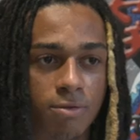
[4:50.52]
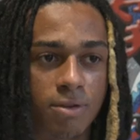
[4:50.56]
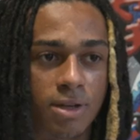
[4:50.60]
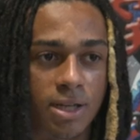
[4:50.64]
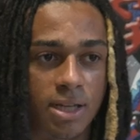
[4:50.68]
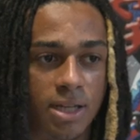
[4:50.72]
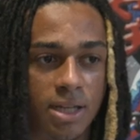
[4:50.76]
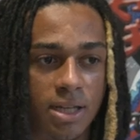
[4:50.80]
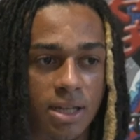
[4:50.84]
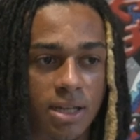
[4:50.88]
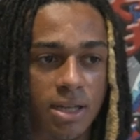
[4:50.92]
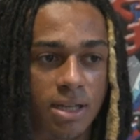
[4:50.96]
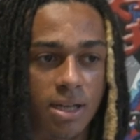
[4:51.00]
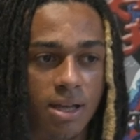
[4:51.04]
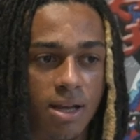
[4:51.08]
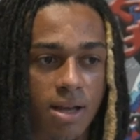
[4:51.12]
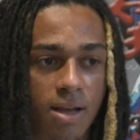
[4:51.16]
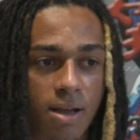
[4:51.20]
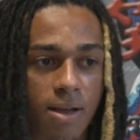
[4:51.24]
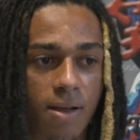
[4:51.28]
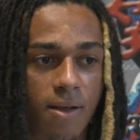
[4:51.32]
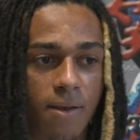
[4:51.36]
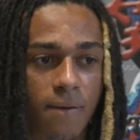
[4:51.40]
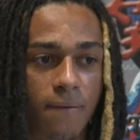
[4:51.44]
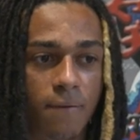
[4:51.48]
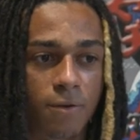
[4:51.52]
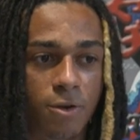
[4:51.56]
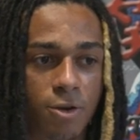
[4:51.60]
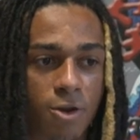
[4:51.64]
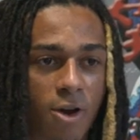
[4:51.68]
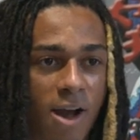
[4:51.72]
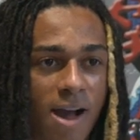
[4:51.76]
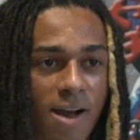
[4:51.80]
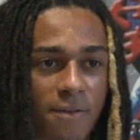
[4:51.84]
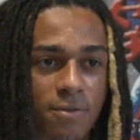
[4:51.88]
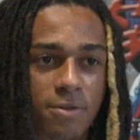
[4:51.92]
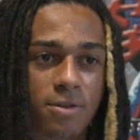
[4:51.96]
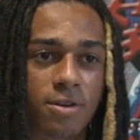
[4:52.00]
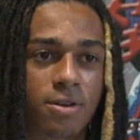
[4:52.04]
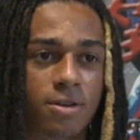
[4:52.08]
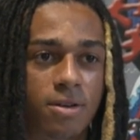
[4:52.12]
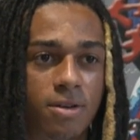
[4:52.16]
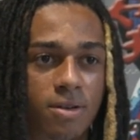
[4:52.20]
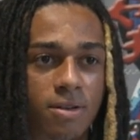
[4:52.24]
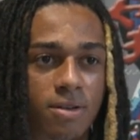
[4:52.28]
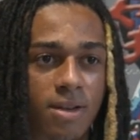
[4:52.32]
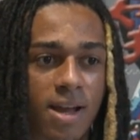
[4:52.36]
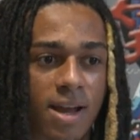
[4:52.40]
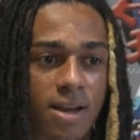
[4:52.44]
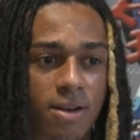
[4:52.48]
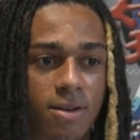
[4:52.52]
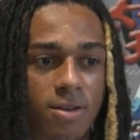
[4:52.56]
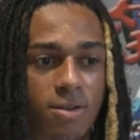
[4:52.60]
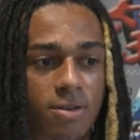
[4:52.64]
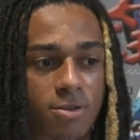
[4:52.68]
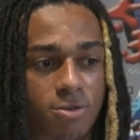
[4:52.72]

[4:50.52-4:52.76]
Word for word: really, you don't have to like